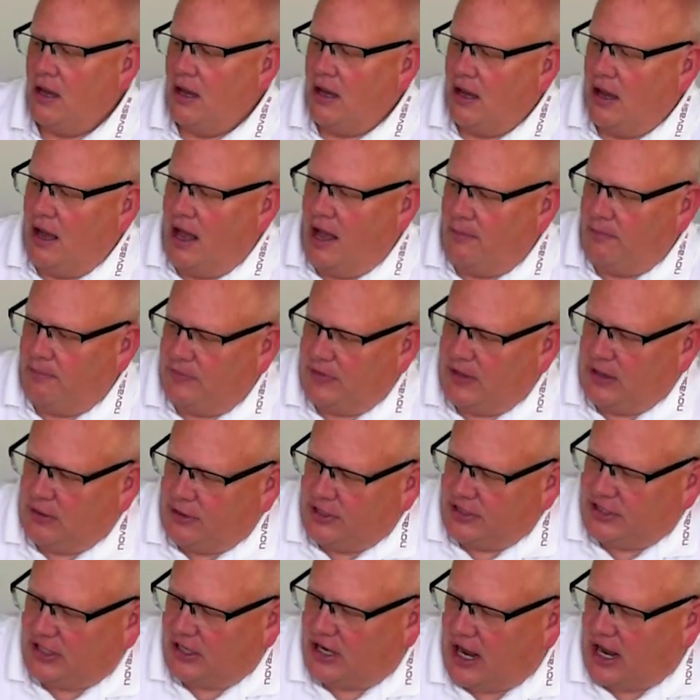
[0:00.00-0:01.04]
There
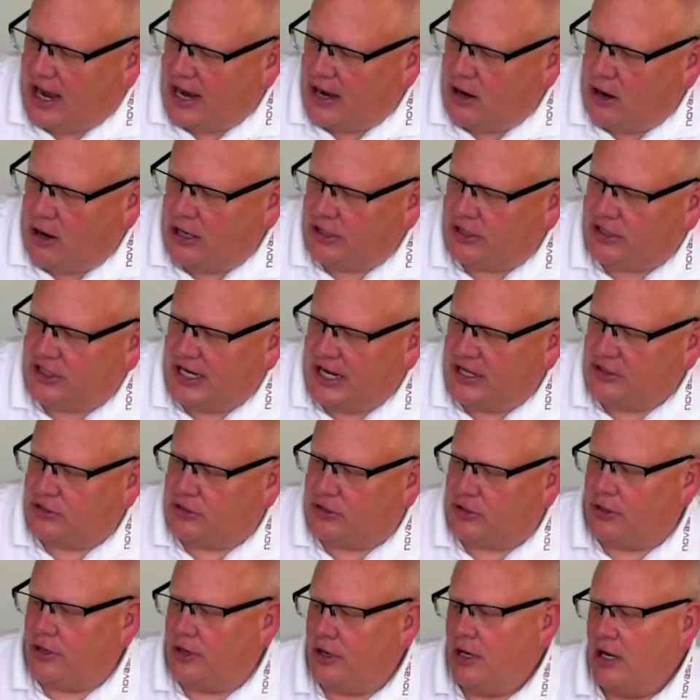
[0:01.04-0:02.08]
is an IR
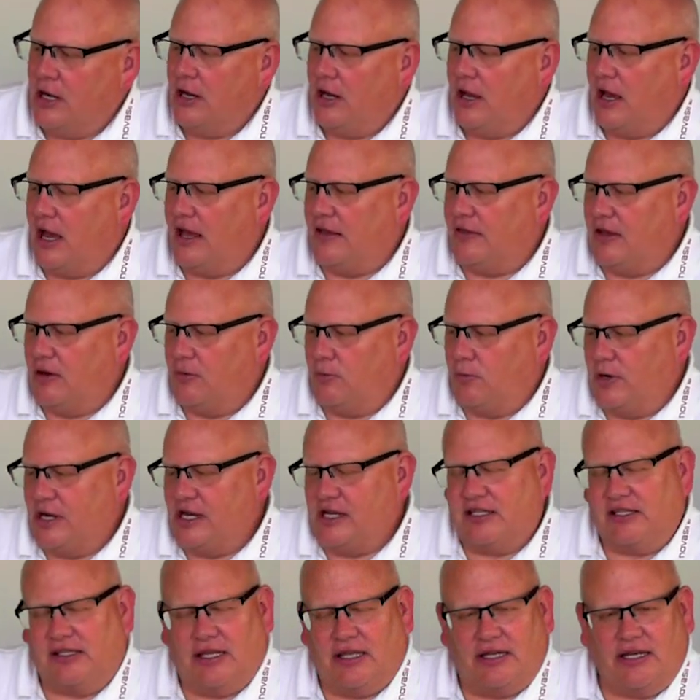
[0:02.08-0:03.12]
sensor that
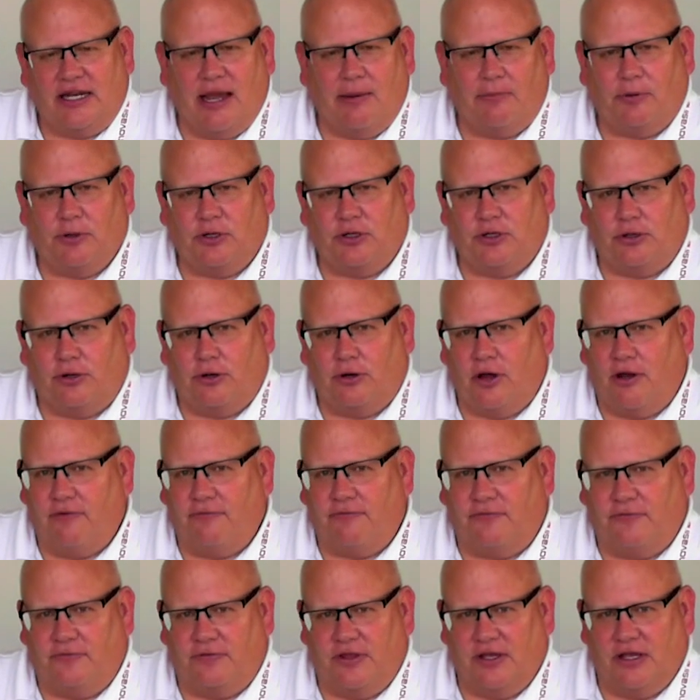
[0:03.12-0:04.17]
reads the temperature
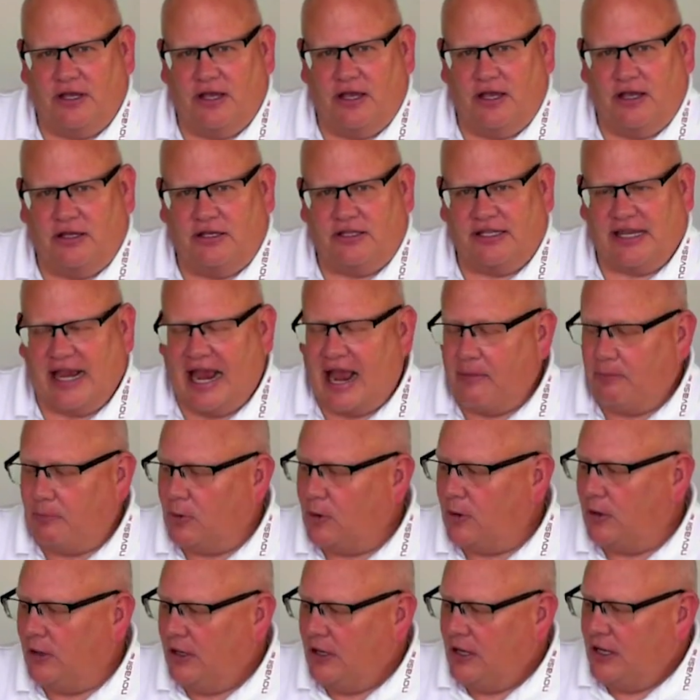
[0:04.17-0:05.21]
of the
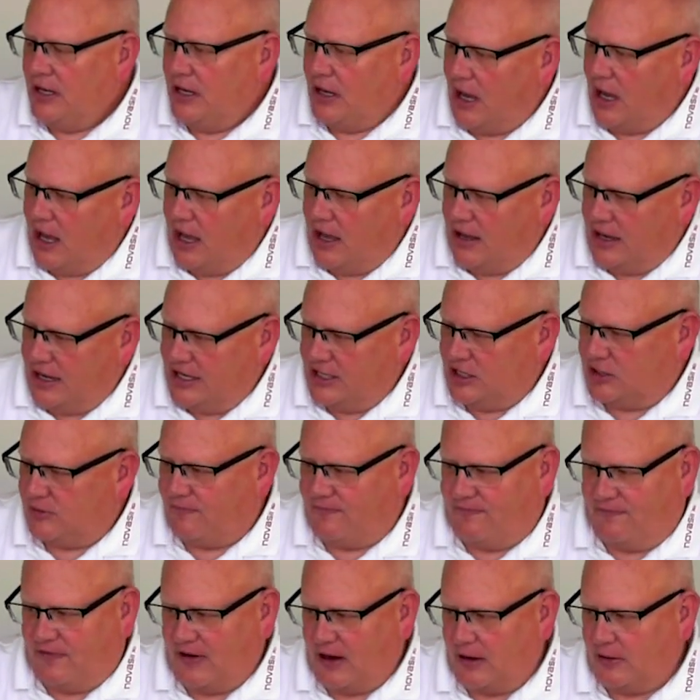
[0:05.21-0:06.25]
sample. It's
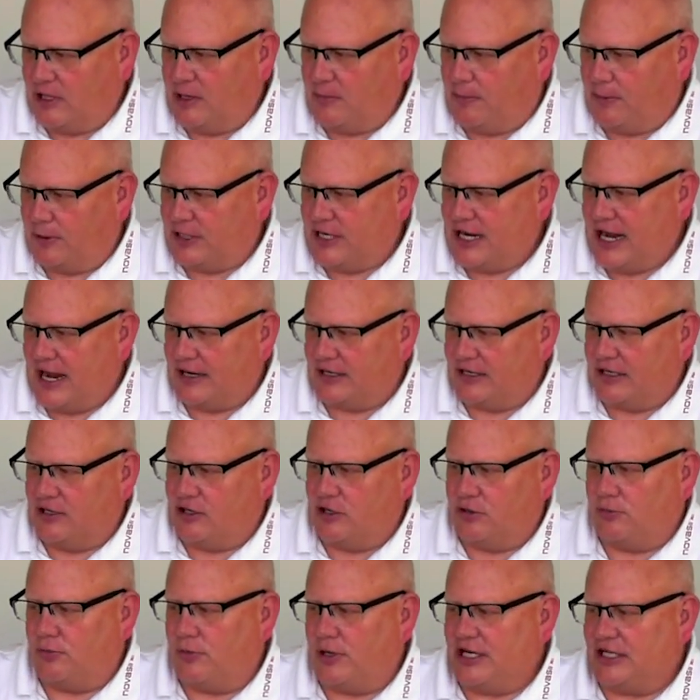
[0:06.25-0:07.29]
fairly protected
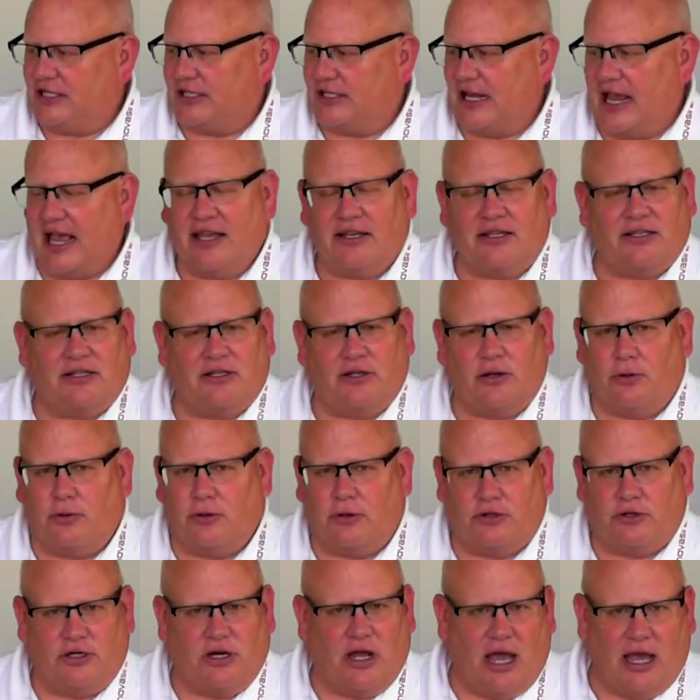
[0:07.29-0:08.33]
and recessed, so
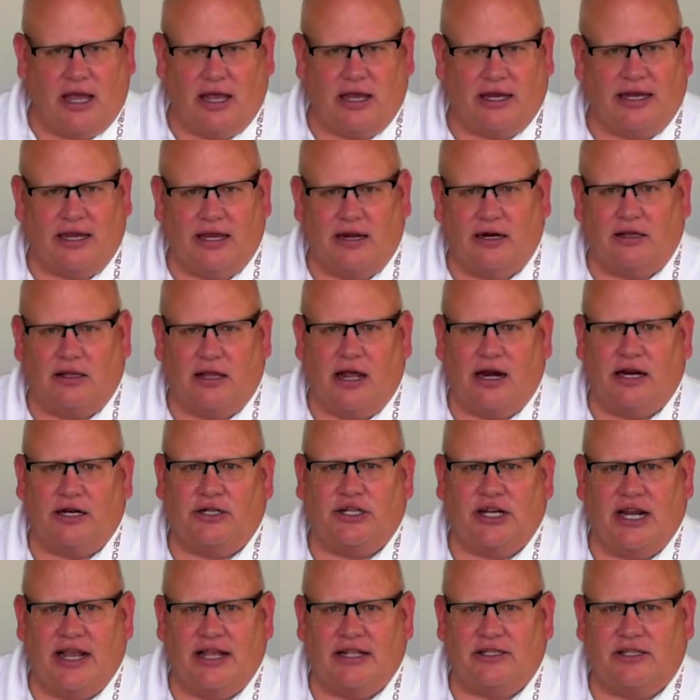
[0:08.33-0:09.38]
there's not, again, a lot of
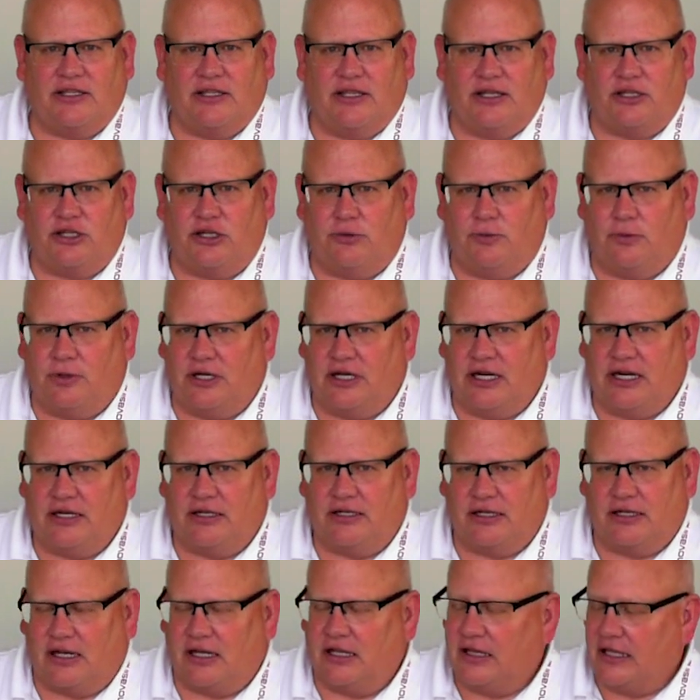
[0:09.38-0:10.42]
chance that you would
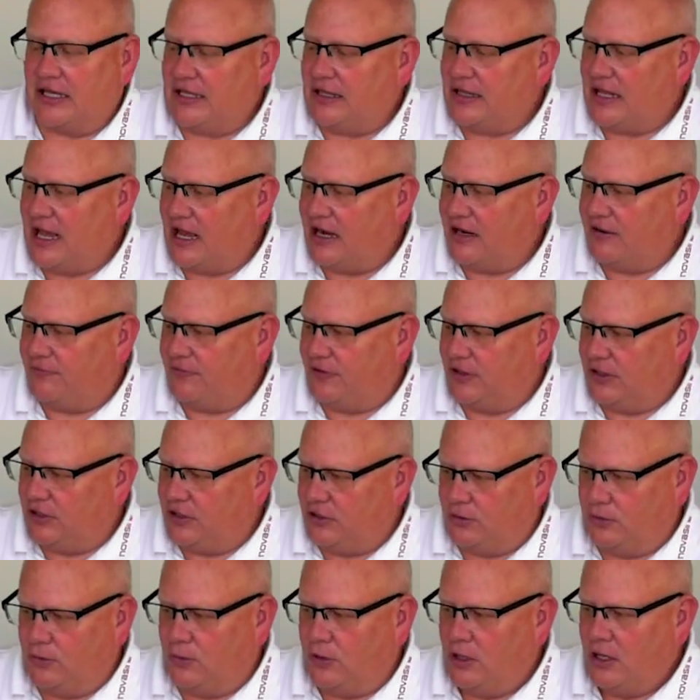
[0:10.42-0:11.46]
need to clean that. If you
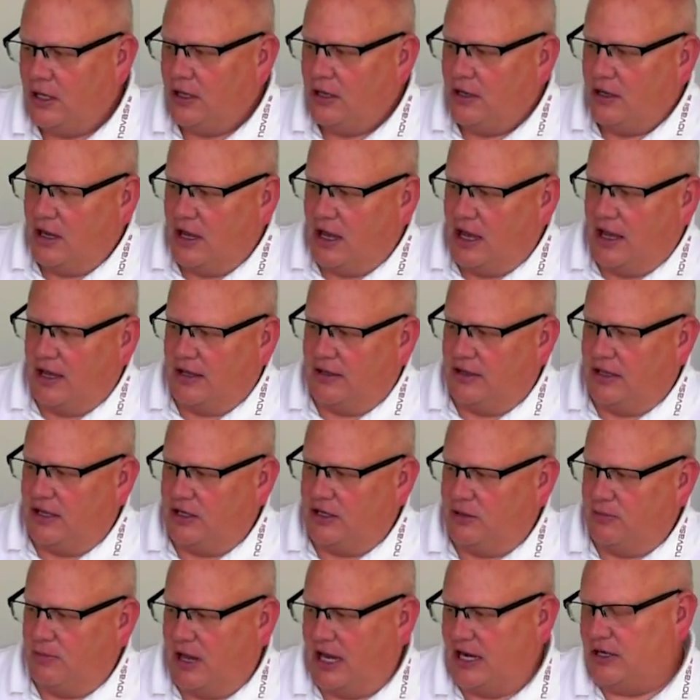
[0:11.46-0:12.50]
do,
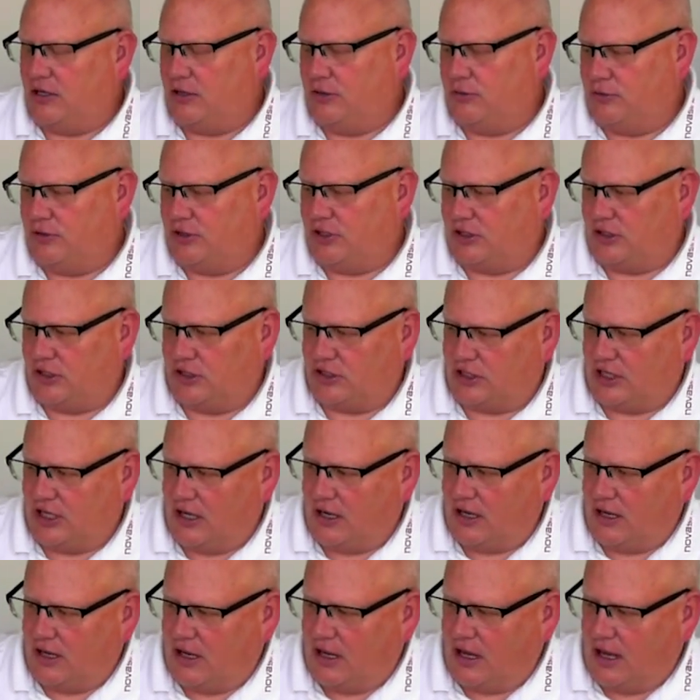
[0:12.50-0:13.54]
then you might use just
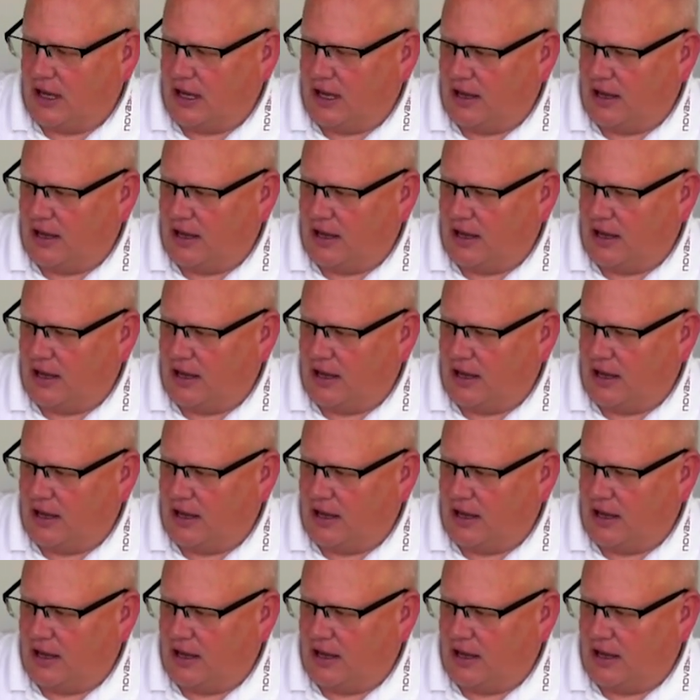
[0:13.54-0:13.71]
a